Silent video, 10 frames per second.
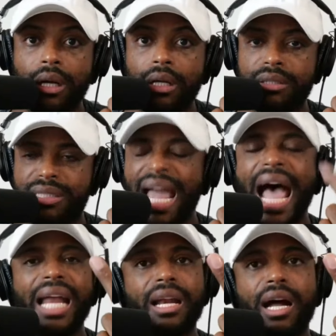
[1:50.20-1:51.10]

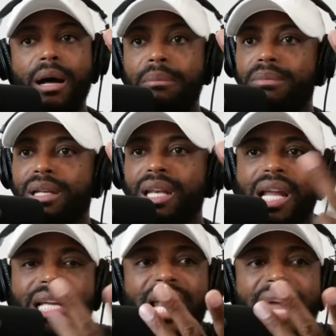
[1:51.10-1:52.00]
Tatted up,
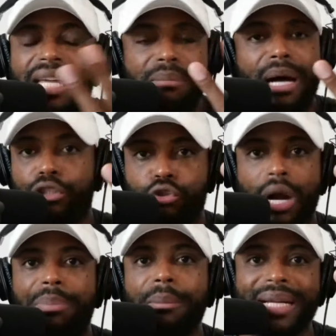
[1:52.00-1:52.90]
looking like he about to drop a
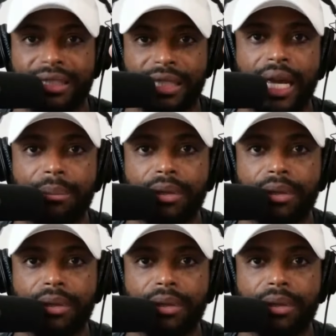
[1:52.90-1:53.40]
mixtape.